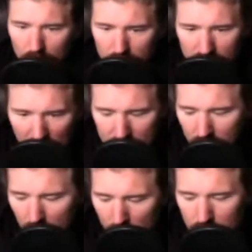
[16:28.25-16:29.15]

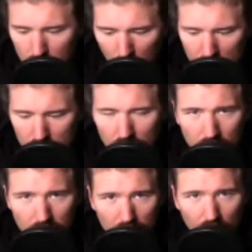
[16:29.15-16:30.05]
sexy looking structure
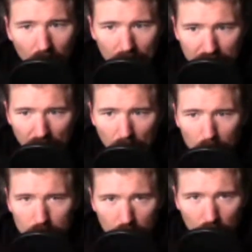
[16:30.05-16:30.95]
underneath all that
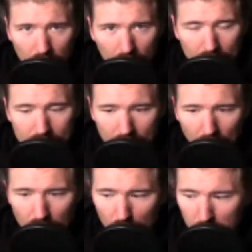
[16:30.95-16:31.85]
fat when you go to cut it
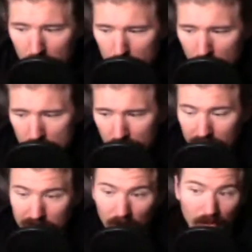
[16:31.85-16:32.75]
down from your nutrition
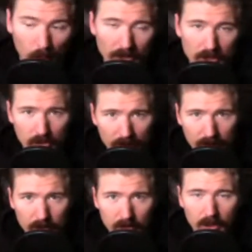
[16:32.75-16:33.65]
because of the weight
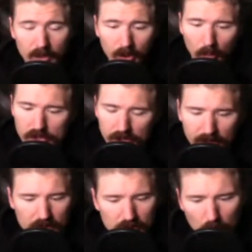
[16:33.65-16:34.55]
training. Weight
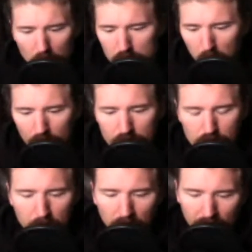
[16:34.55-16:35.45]
training does so much more than
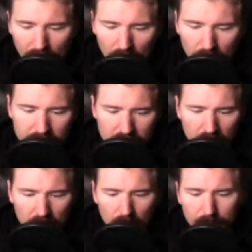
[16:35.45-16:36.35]
just burn calories,
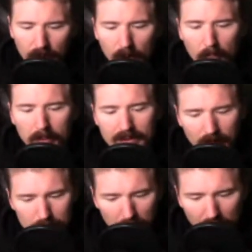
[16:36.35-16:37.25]
but it
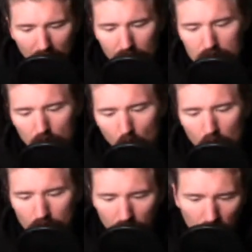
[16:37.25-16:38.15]
does burn calories
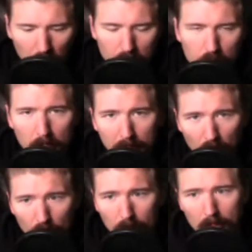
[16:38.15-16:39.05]
long term when you
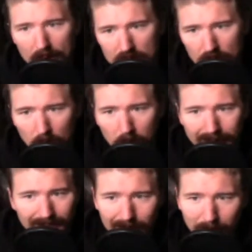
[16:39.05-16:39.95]
build muscle.
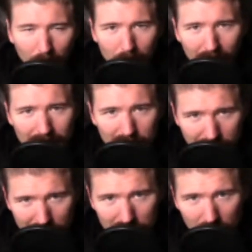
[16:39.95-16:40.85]
But building
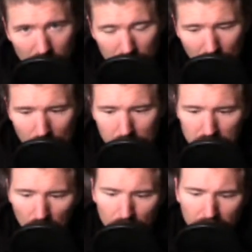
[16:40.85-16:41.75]
muscle takes a long time,
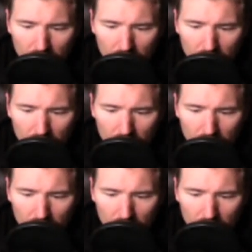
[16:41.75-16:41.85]
so